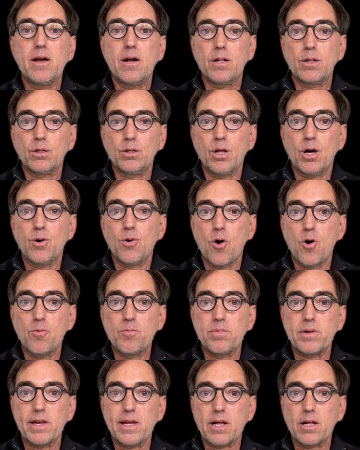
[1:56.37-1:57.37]
low
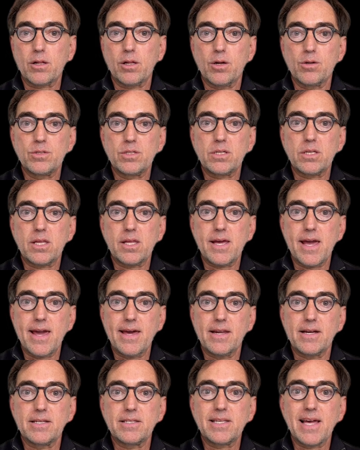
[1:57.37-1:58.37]
opening close to the
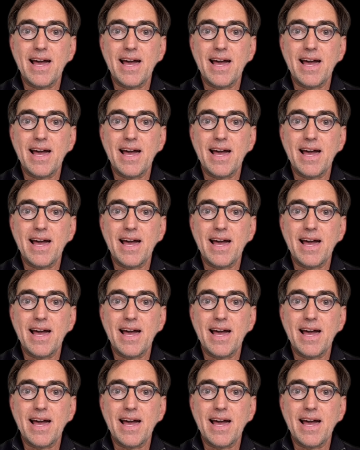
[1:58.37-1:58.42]
anus,